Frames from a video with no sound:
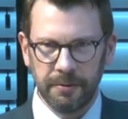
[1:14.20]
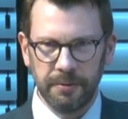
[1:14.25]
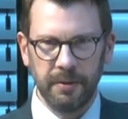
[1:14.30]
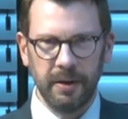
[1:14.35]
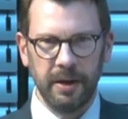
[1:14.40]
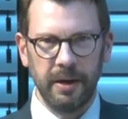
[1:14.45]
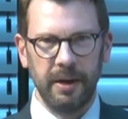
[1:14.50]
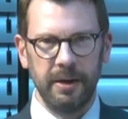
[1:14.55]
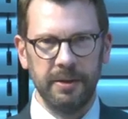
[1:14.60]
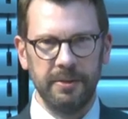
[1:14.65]

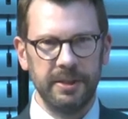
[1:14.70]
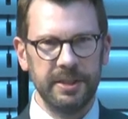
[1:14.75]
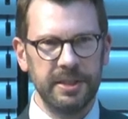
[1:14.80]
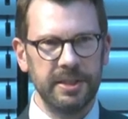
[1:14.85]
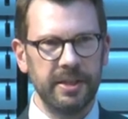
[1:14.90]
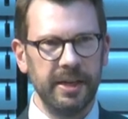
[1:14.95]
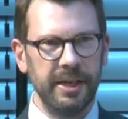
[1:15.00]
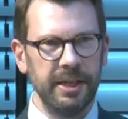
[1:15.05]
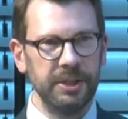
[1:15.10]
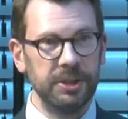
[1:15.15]
At this
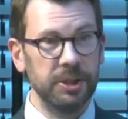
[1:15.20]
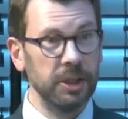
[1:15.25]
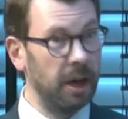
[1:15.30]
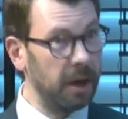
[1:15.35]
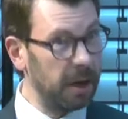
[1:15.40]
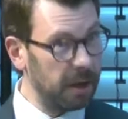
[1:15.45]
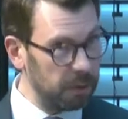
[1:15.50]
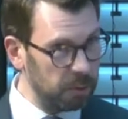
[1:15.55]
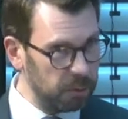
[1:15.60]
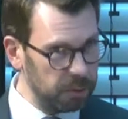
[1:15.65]
stage,
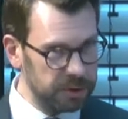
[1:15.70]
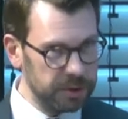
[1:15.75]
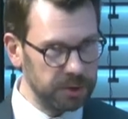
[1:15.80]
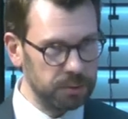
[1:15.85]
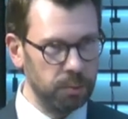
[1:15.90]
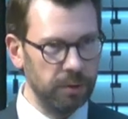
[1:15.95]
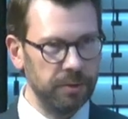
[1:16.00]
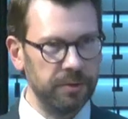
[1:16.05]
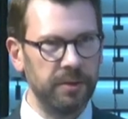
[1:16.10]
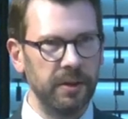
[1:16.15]
just one
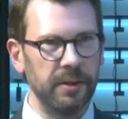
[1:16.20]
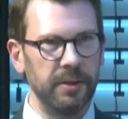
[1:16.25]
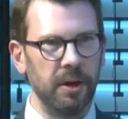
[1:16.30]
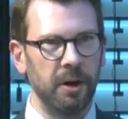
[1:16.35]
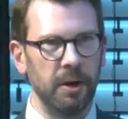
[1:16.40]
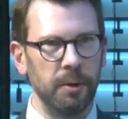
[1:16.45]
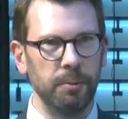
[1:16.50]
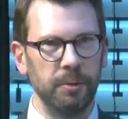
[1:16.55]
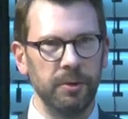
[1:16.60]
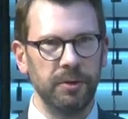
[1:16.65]
thing that I
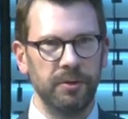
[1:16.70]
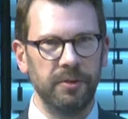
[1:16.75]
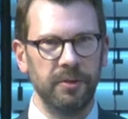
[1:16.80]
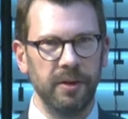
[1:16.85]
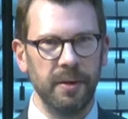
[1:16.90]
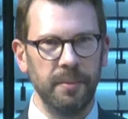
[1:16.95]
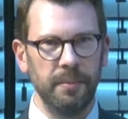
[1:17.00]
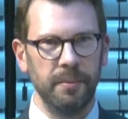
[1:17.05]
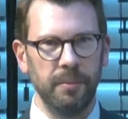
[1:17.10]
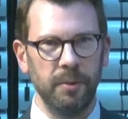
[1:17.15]
would
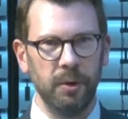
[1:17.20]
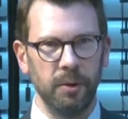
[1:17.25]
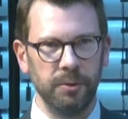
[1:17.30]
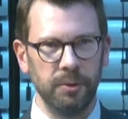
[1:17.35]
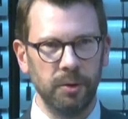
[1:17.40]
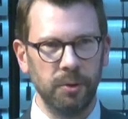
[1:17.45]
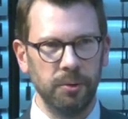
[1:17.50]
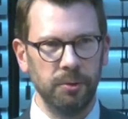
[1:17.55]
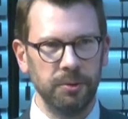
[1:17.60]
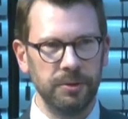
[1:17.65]

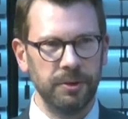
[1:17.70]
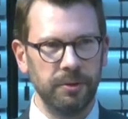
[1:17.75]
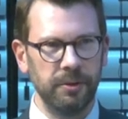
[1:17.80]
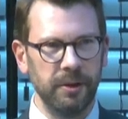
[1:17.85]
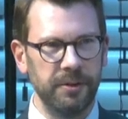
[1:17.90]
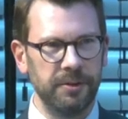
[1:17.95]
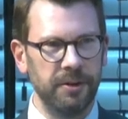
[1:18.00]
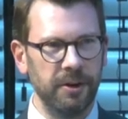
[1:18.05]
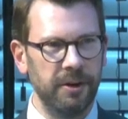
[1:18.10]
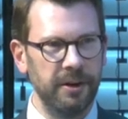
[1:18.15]
also like to
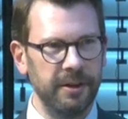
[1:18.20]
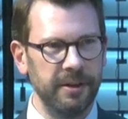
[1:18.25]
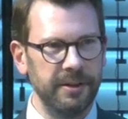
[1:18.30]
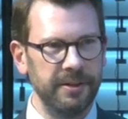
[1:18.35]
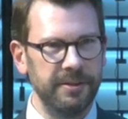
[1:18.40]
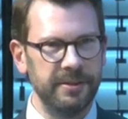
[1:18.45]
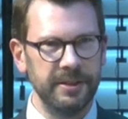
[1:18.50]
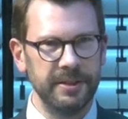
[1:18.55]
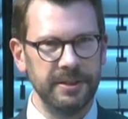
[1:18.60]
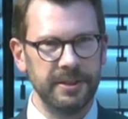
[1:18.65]
highlight
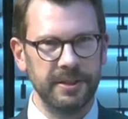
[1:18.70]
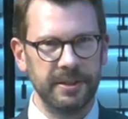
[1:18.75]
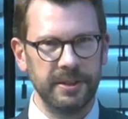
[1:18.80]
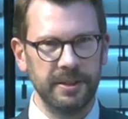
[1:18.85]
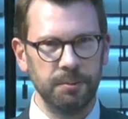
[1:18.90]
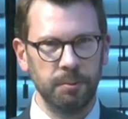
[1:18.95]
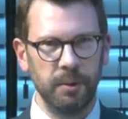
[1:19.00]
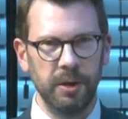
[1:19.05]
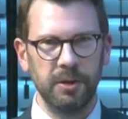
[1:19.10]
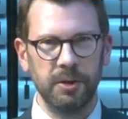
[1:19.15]
is
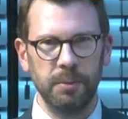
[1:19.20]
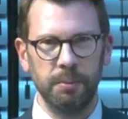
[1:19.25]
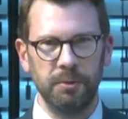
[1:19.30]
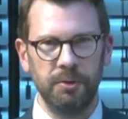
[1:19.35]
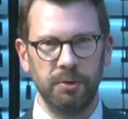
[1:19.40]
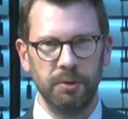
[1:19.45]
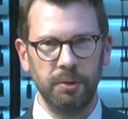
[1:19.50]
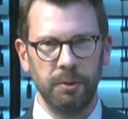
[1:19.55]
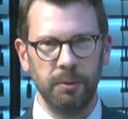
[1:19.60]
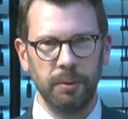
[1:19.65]
welcome
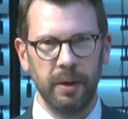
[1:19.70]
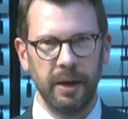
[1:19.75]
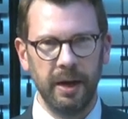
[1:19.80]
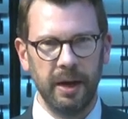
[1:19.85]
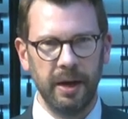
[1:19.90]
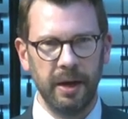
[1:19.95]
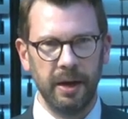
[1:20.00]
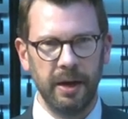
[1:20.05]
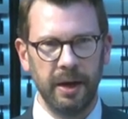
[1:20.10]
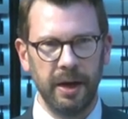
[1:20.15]
to
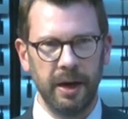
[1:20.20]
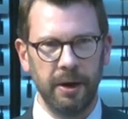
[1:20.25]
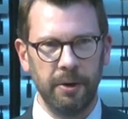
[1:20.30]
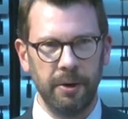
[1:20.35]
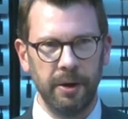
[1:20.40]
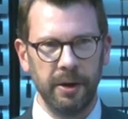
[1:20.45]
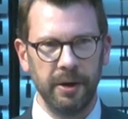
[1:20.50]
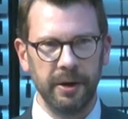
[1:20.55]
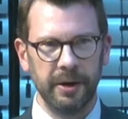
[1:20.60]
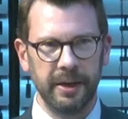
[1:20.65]
our
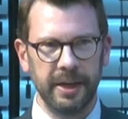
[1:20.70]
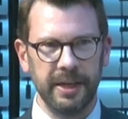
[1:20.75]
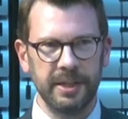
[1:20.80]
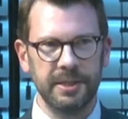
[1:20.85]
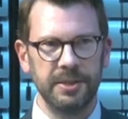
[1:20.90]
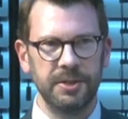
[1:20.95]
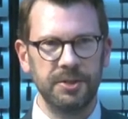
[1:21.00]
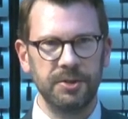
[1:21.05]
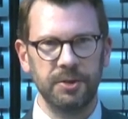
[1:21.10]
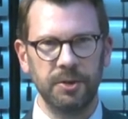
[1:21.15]

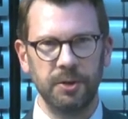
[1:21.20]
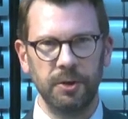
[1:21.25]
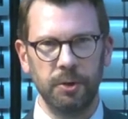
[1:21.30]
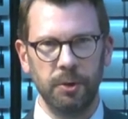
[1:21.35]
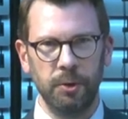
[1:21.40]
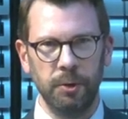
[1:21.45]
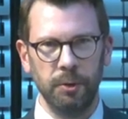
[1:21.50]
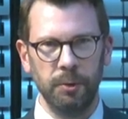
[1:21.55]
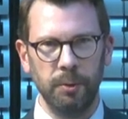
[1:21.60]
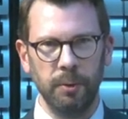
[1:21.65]
guests
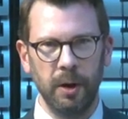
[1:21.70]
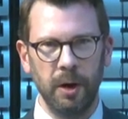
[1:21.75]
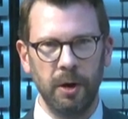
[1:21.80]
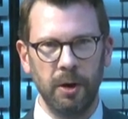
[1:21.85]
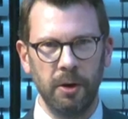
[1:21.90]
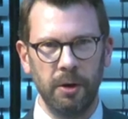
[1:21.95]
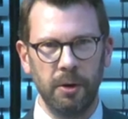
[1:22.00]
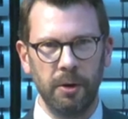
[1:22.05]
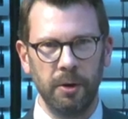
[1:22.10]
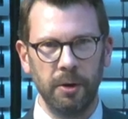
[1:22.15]
who
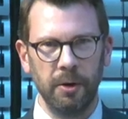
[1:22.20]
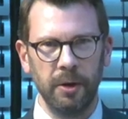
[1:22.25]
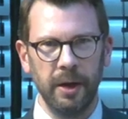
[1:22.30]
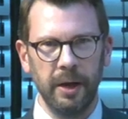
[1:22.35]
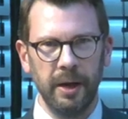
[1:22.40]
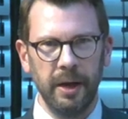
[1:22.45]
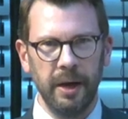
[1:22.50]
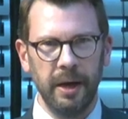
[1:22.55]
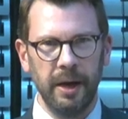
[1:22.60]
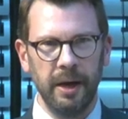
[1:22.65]
are
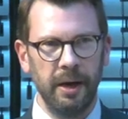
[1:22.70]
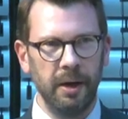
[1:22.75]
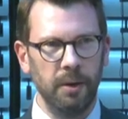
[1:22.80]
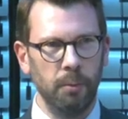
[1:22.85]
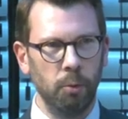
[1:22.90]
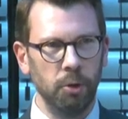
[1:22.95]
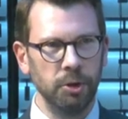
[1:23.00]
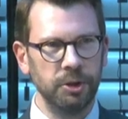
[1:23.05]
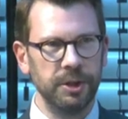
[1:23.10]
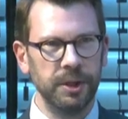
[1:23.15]

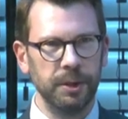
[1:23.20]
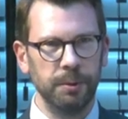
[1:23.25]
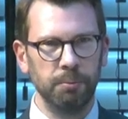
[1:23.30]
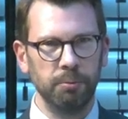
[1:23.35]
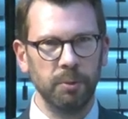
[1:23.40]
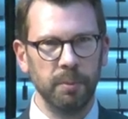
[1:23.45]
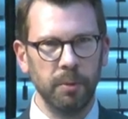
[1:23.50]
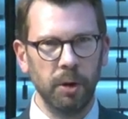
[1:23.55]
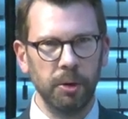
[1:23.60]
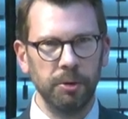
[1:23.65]
watching
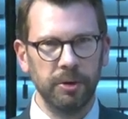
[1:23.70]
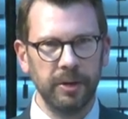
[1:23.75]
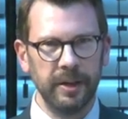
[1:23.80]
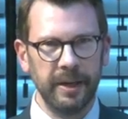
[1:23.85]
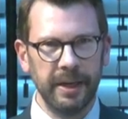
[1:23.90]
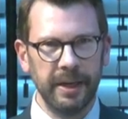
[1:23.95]
remotely.